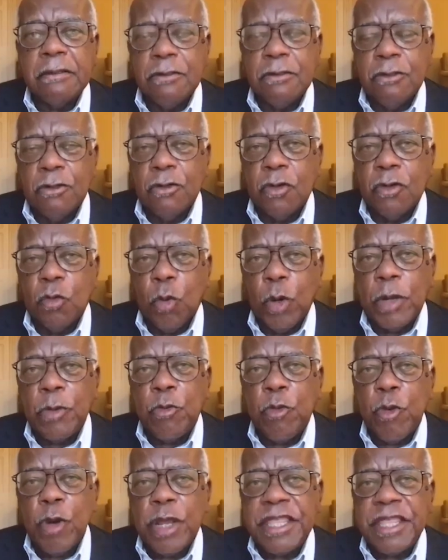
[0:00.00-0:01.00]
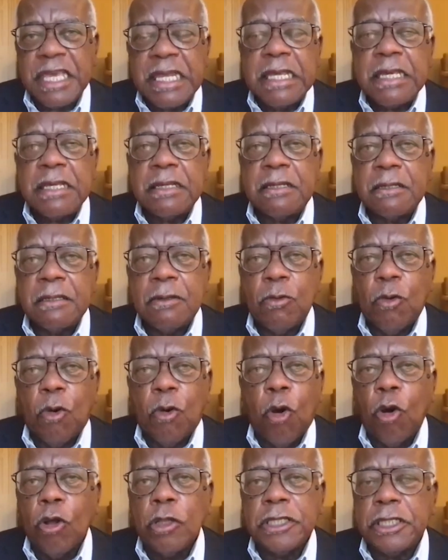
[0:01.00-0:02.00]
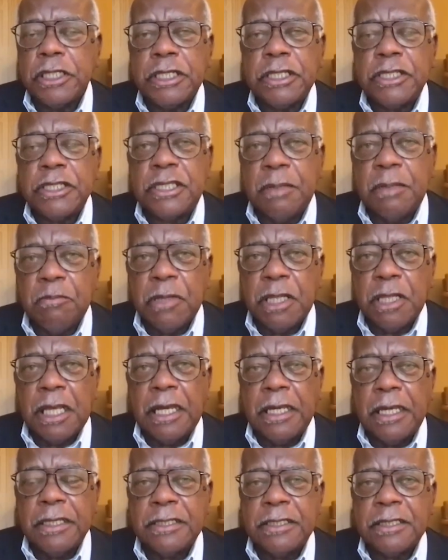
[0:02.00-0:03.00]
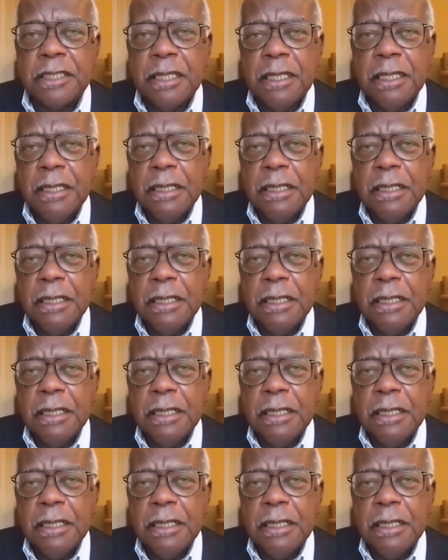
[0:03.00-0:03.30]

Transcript: you know, within it, all that it symbolized,